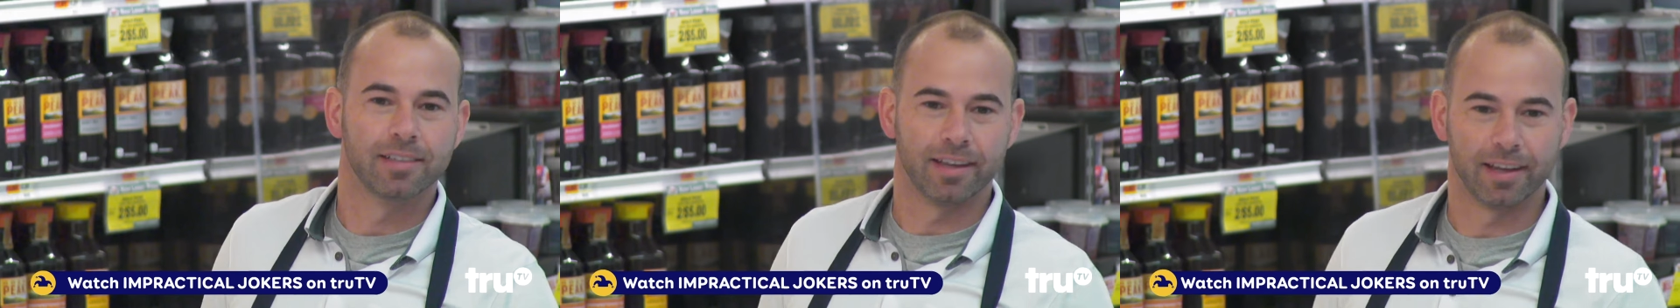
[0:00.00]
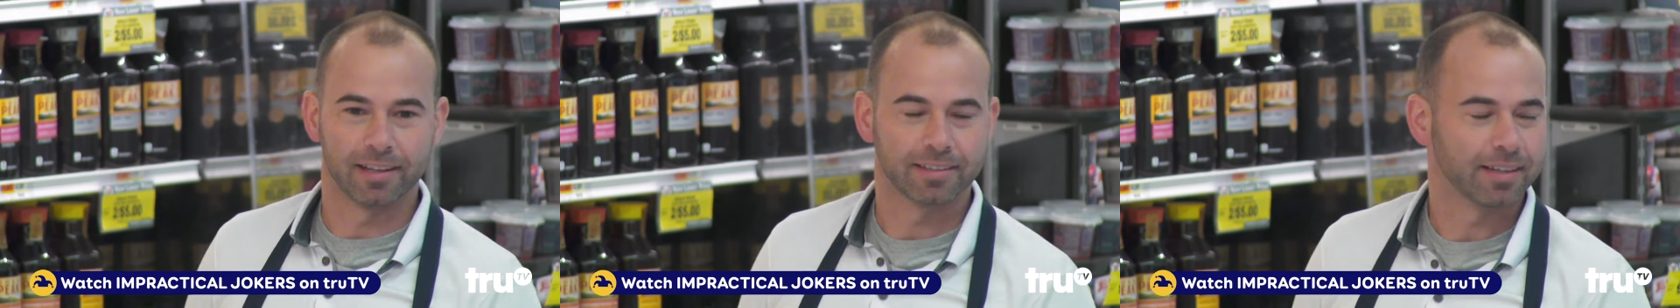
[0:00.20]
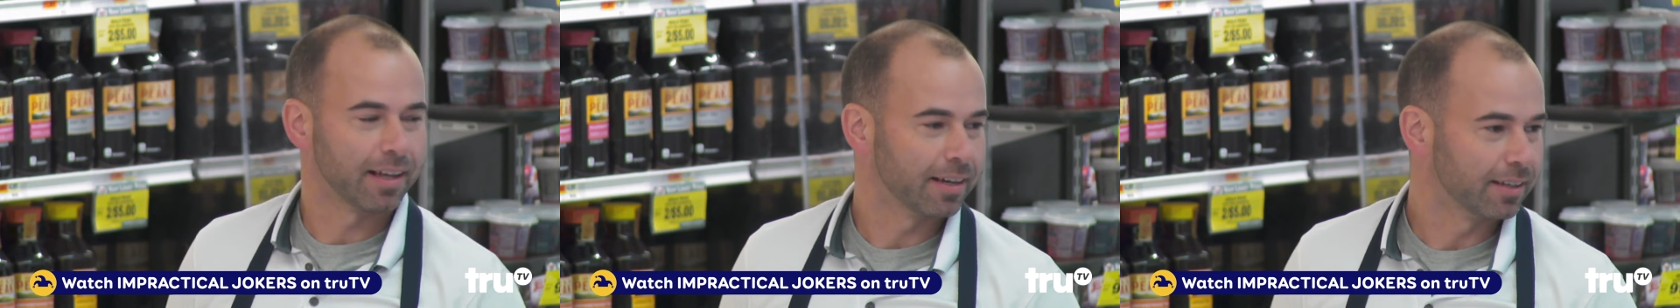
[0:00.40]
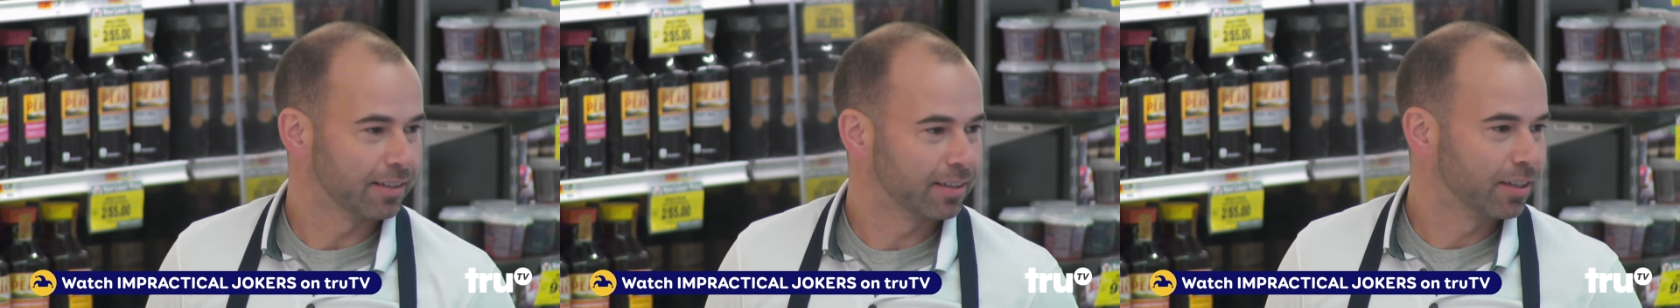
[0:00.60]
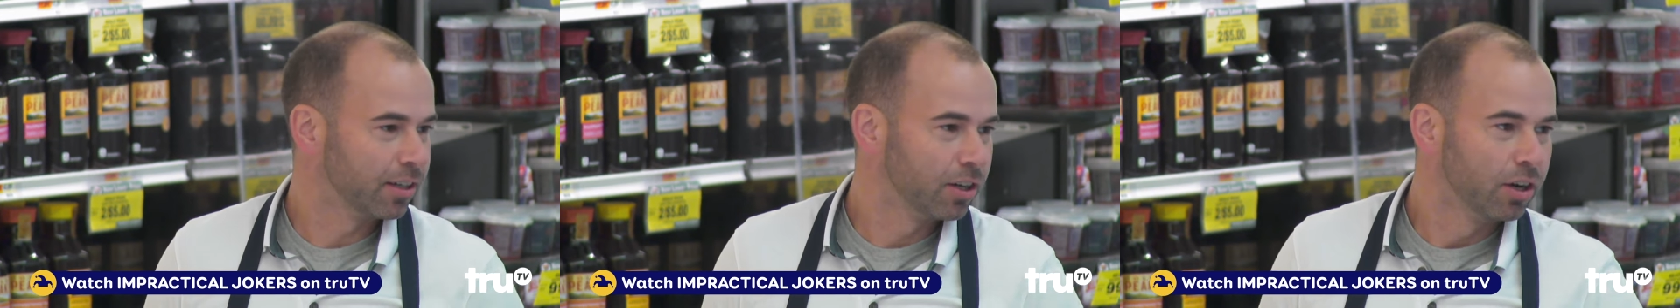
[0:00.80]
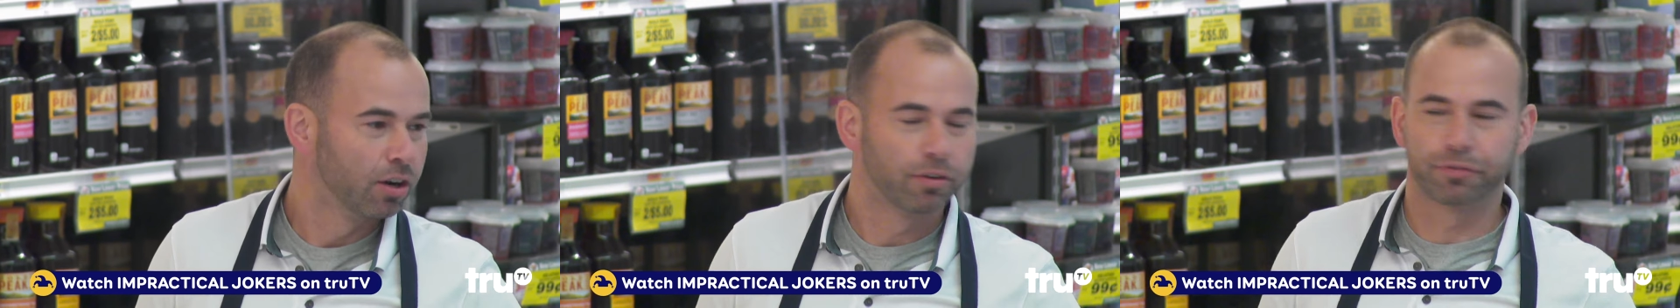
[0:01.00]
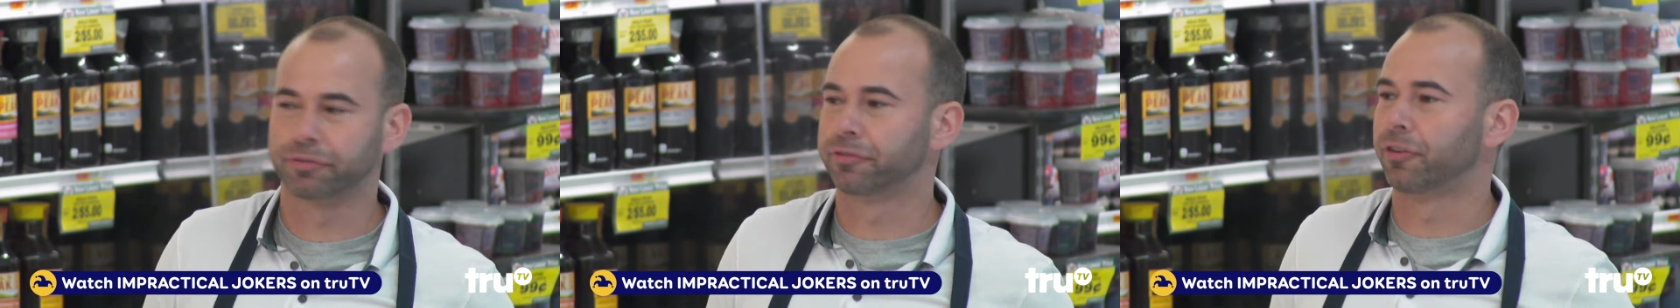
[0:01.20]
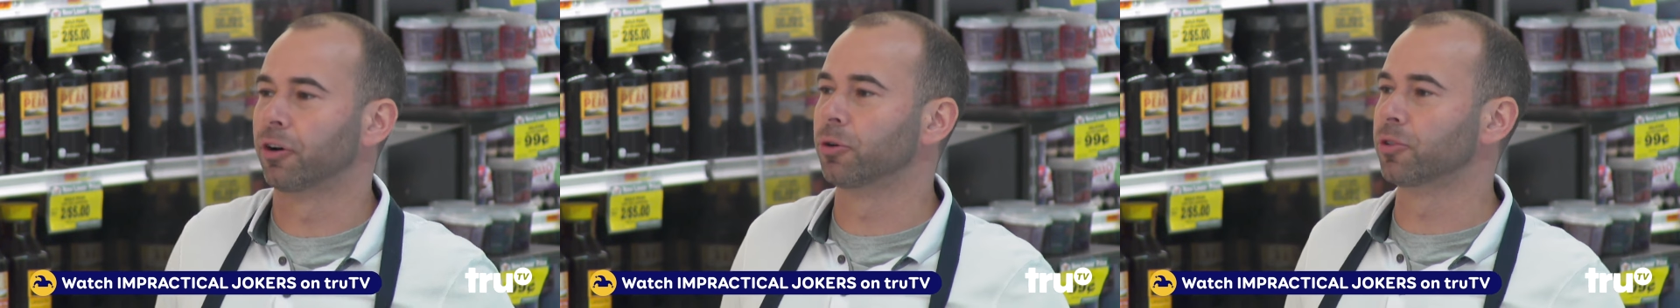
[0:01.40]
Yeah, it's not as thawed.
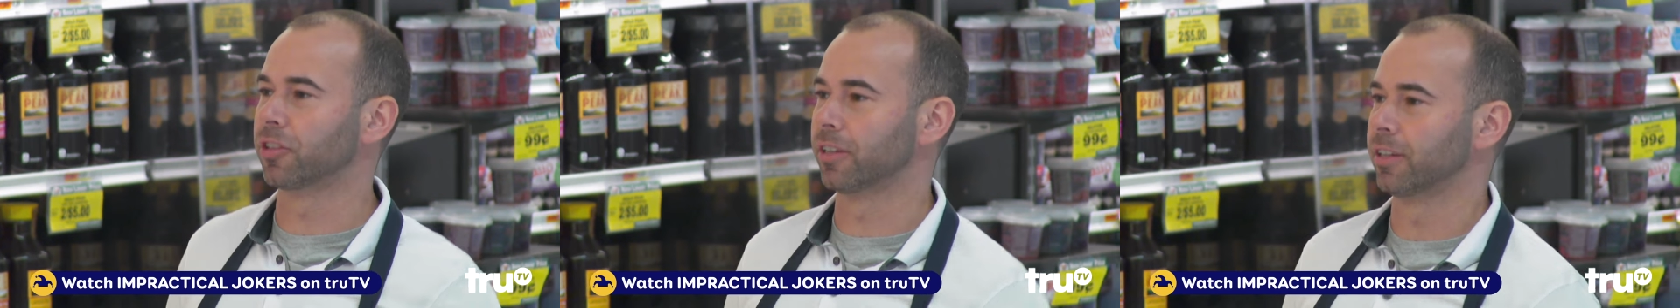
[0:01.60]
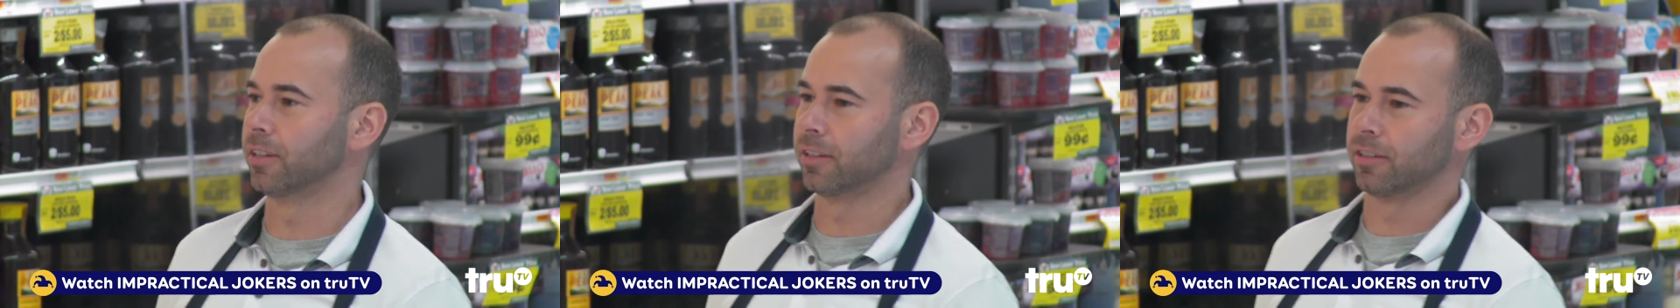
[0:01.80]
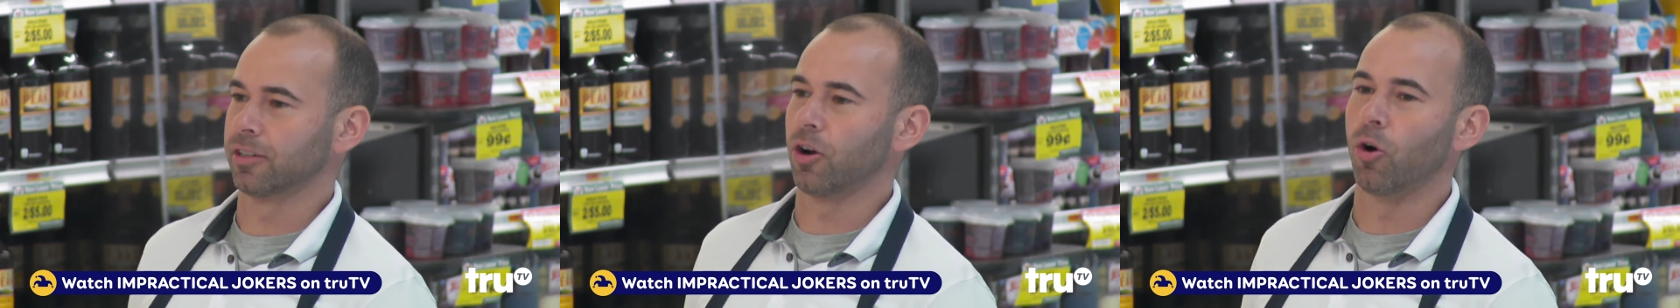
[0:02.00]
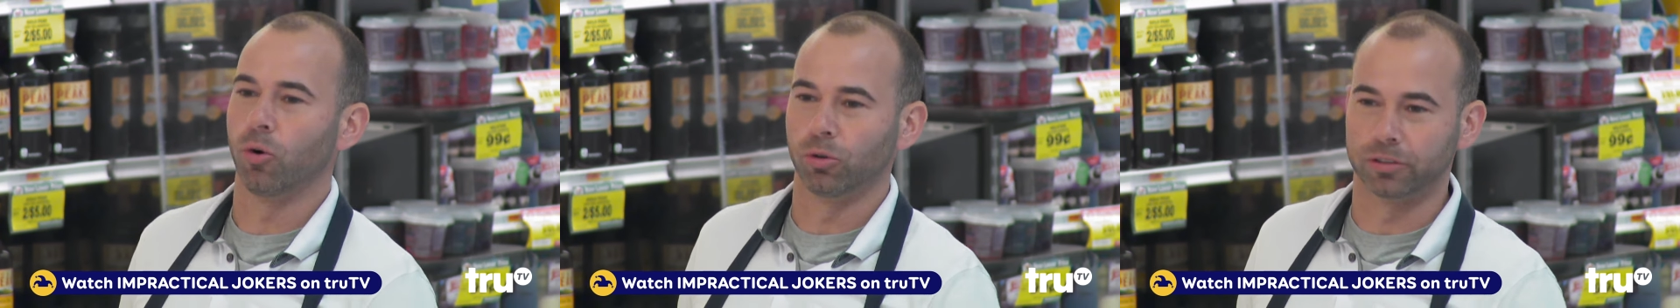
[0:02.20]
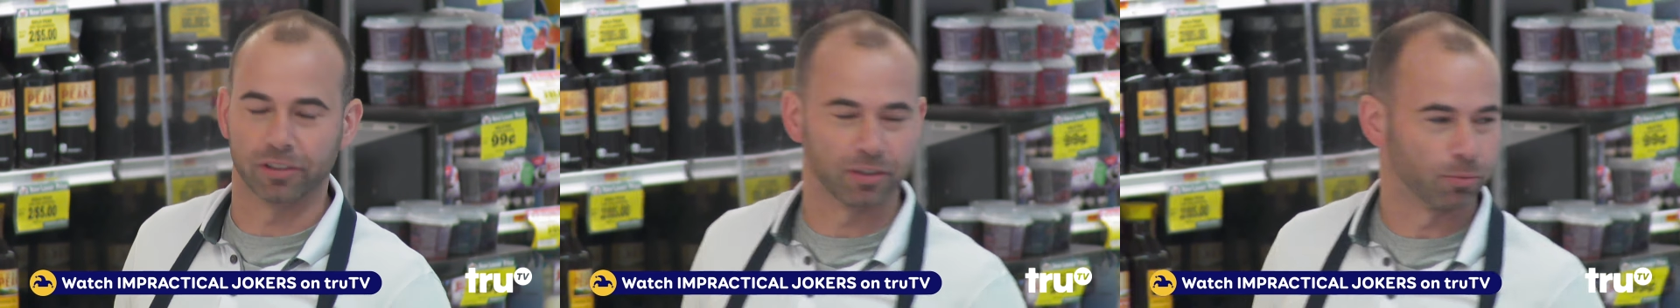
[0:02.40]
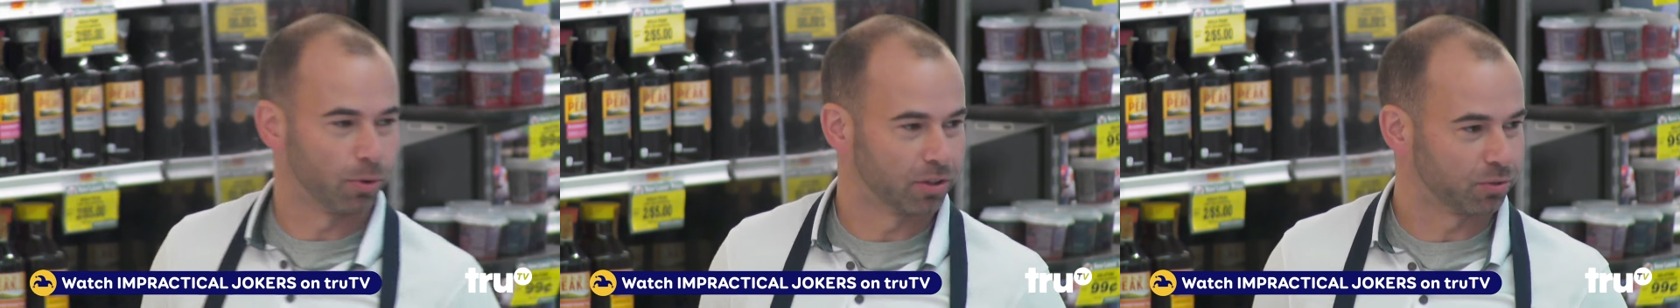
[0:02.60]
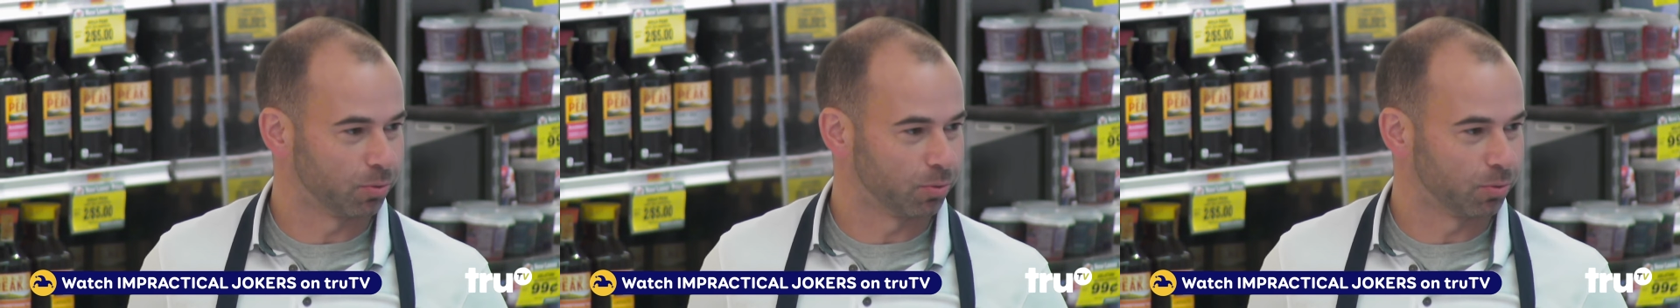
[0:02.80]
frozen and cold as it once